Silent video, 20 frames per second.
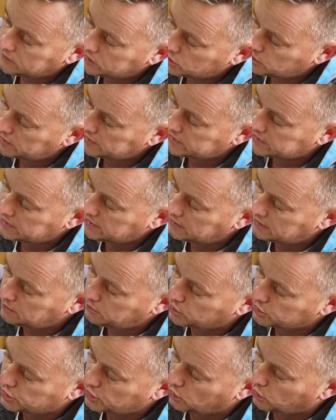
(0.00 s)
Twist,
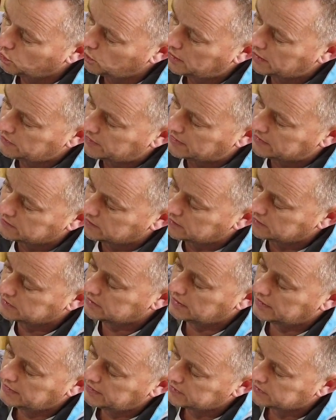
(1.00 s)
push it all the way around
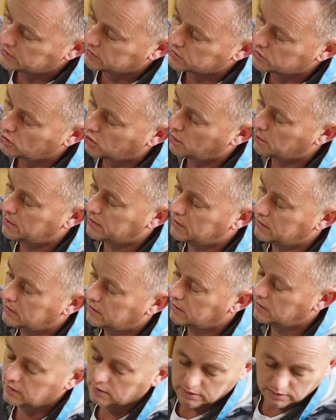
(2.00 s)
till it hits the stop.
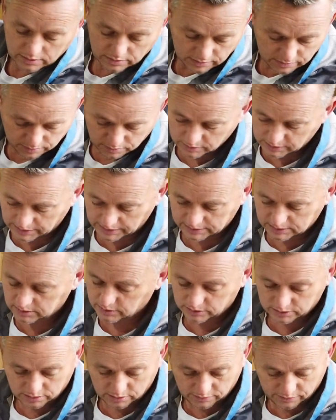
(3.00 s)

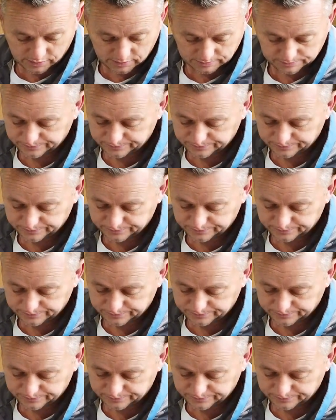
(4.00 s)
Excellent stuff.